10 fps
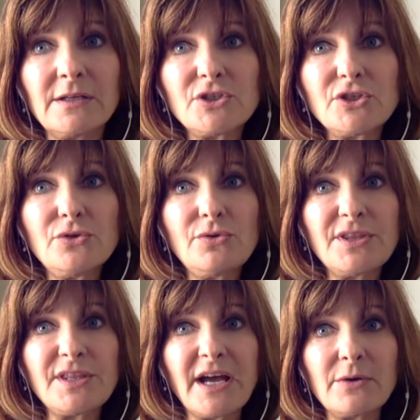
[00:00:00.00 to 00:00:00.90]

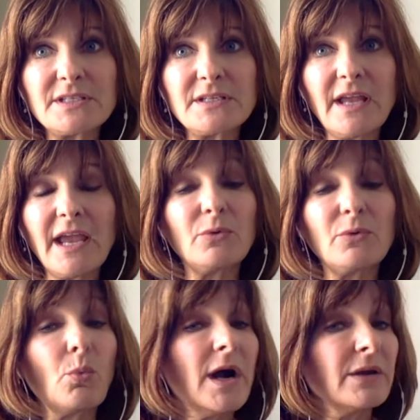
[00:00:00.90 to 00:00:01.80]

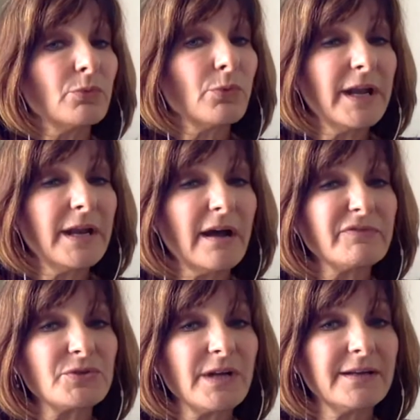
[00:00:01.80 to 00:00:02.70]
2001, right
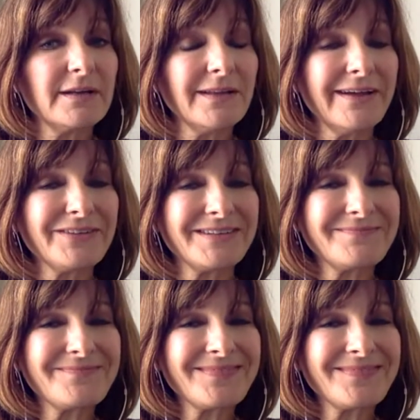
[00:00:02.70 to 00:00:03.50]
after 9/11,